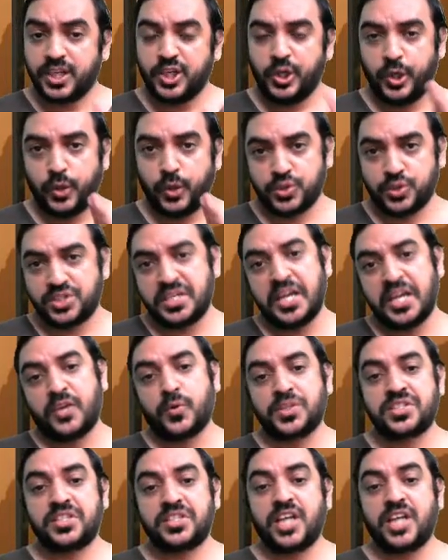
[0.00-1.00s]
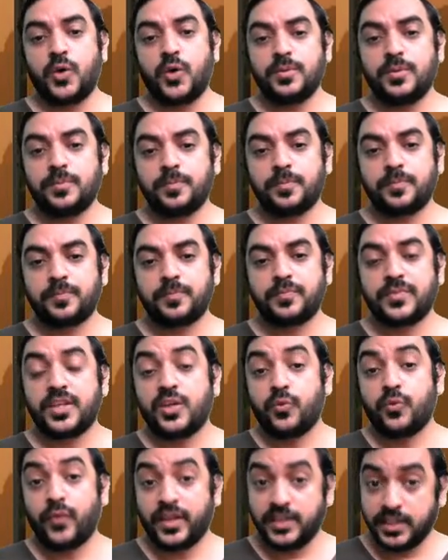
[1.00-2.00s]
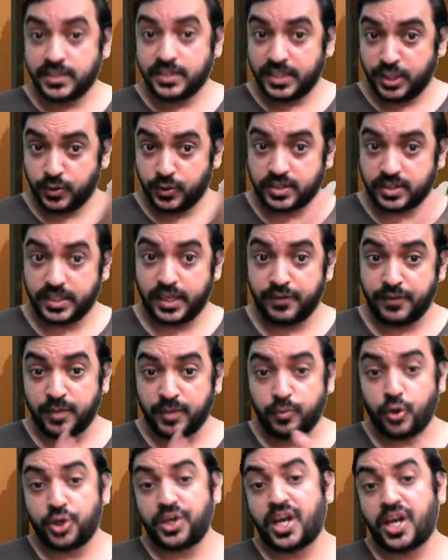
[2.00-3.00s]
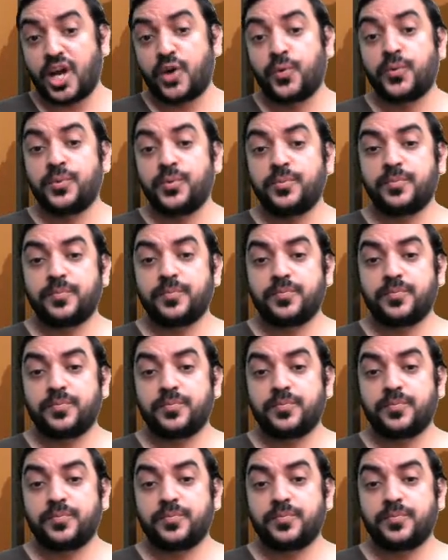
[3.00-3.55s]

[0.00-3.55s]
Tuesday, it was down. Wednesday, it was even more down.